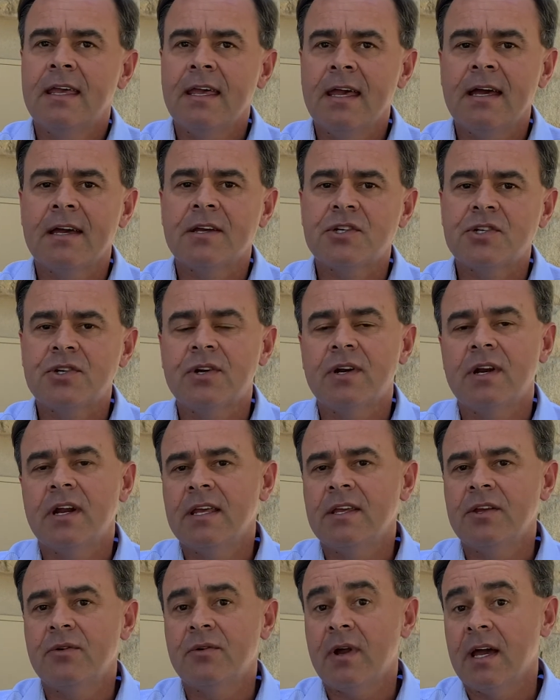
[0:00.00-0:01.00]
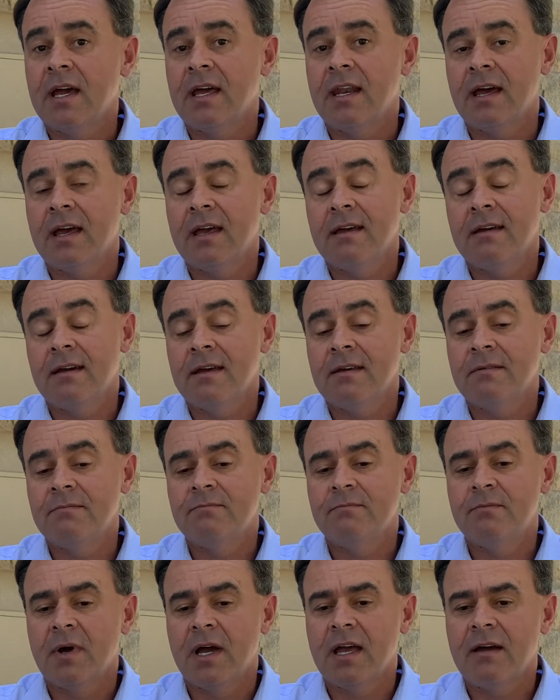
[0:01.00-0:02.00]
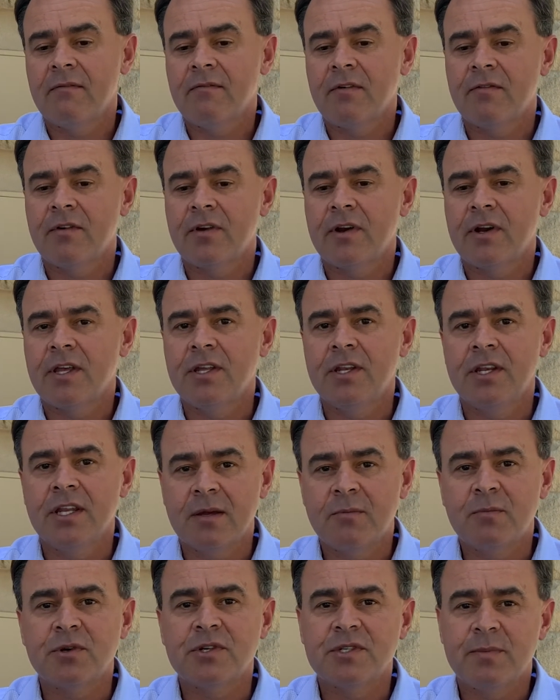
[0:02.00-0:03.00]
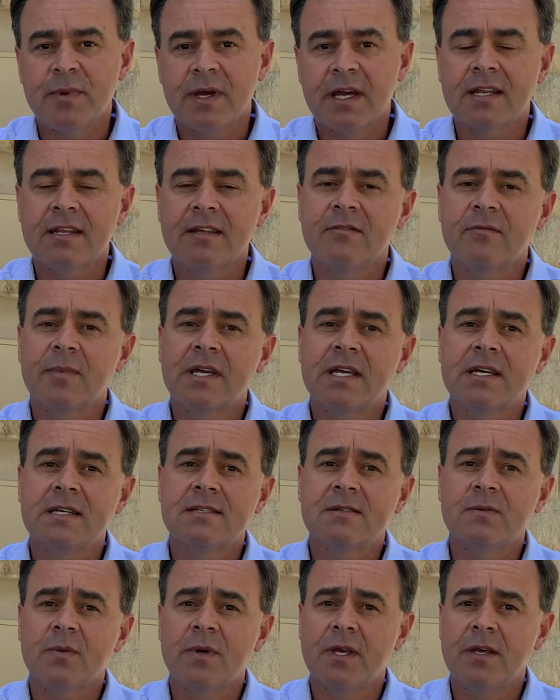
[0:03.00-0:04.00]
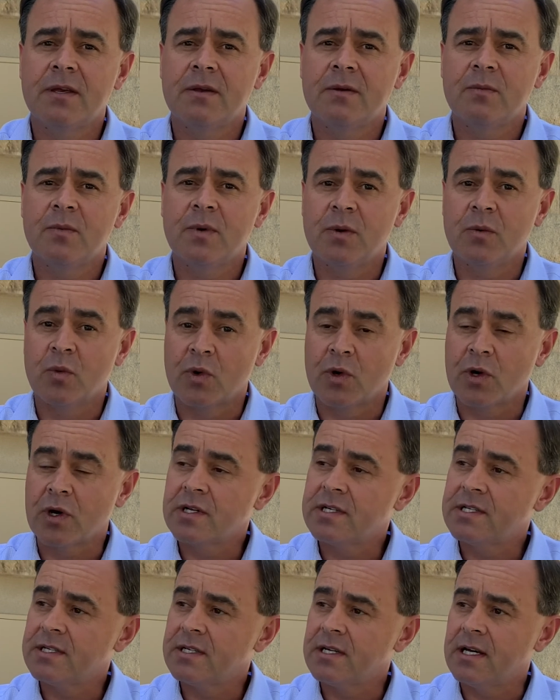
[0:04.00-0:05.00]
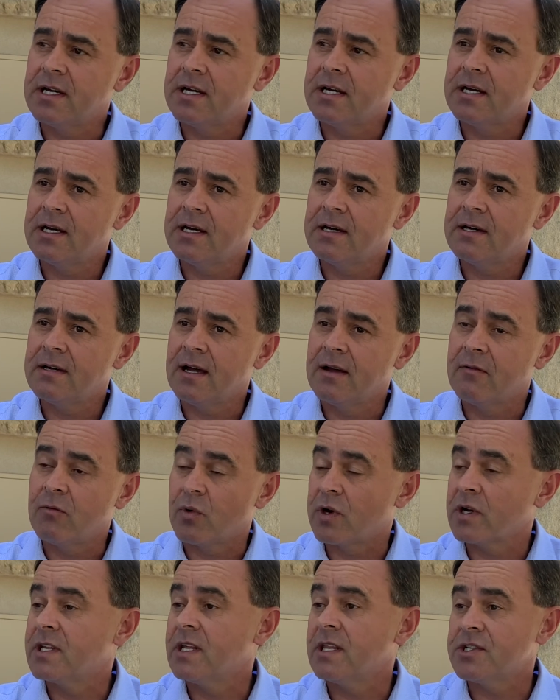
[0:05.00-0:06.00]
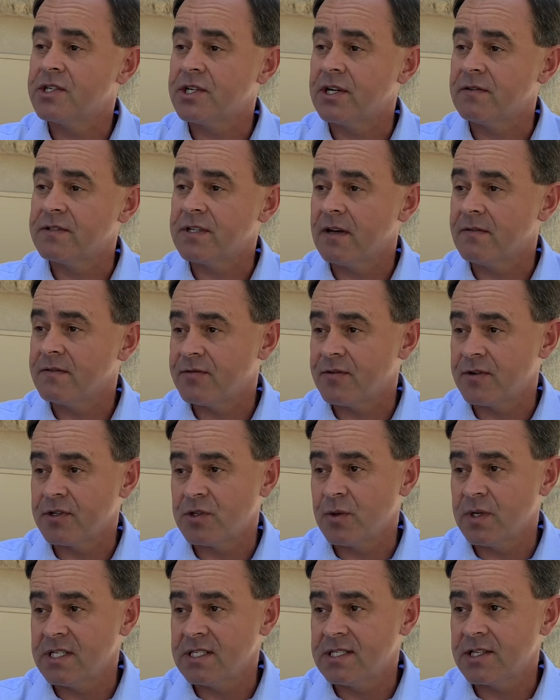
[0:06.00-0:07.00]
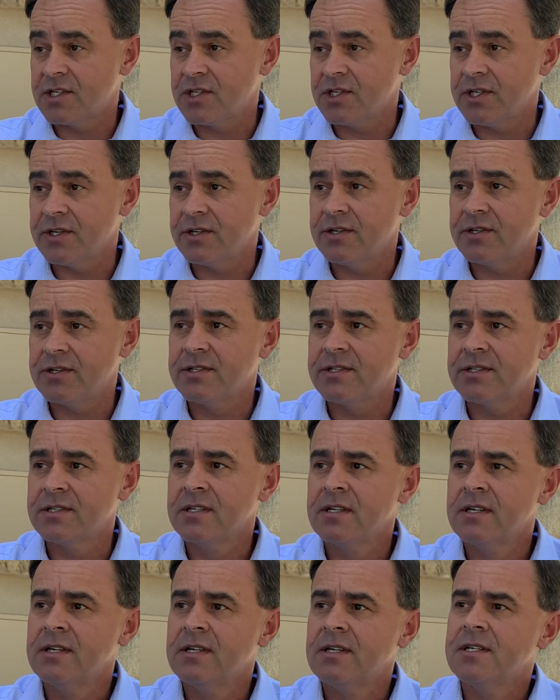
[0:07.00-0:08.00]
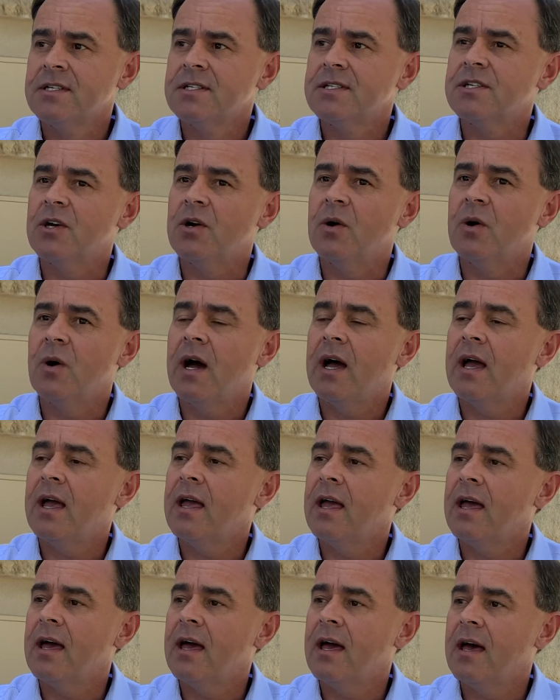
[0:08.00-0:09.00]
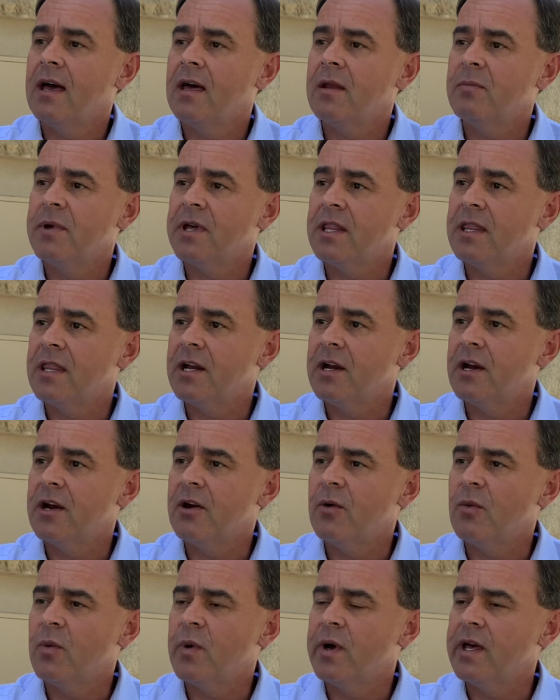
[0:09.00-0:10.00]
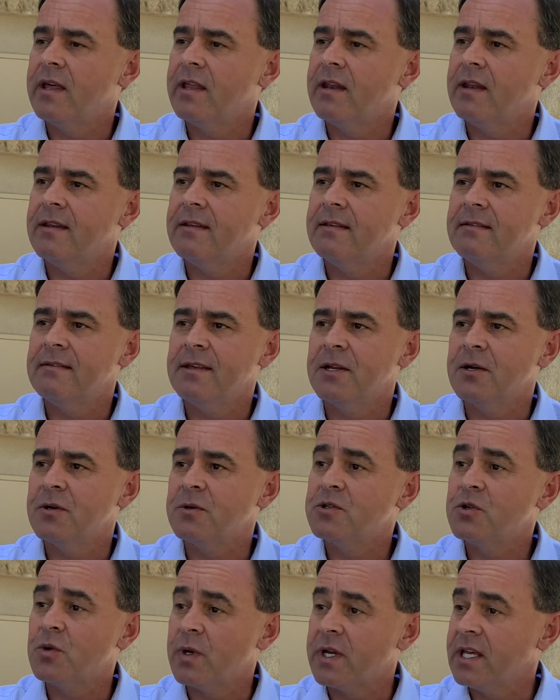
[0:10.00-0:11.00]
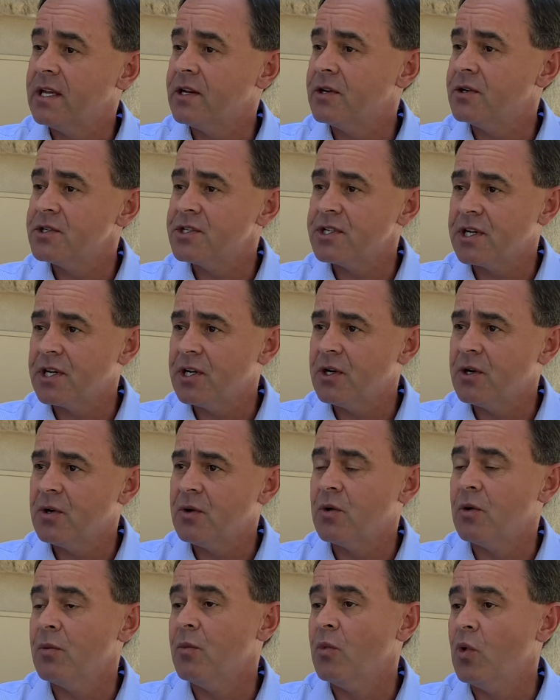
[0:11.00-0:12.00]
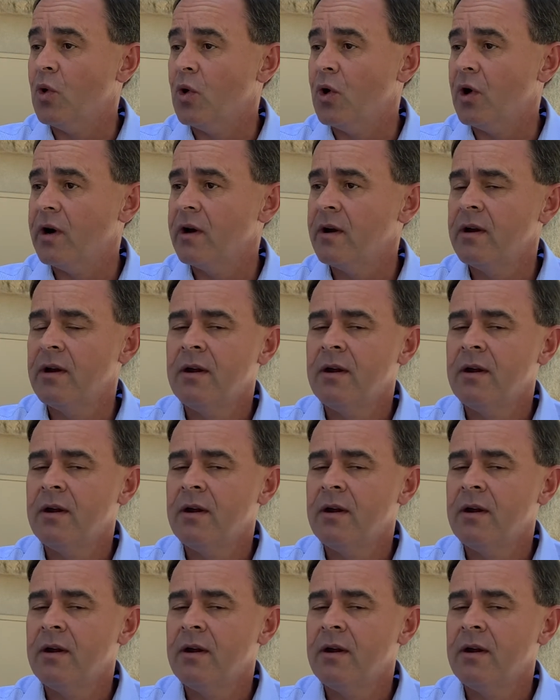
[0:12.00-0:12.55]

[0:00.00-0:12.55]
Yeah, sure. You're right. I have a very unique perspective because I've worked at the sheriff's office for 26 years. So I had been there when, and you know, 20 years ago or more,